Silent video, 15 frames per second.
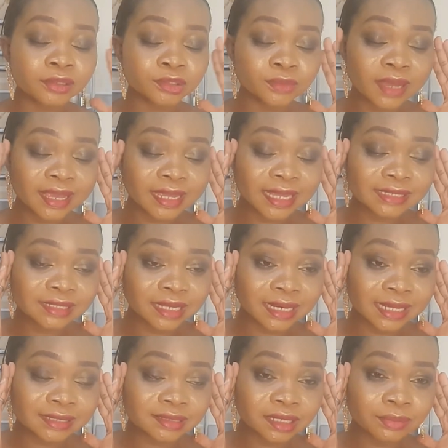do I get an
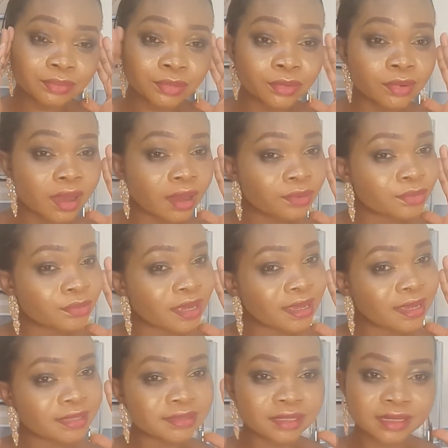example, how do I
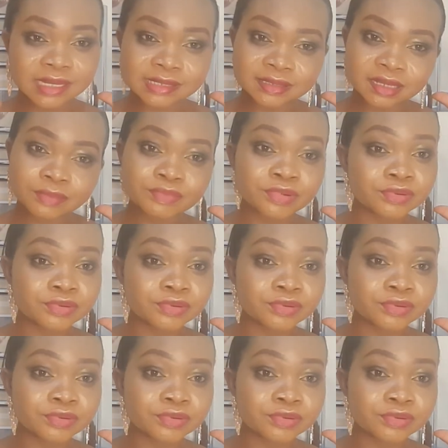get an example.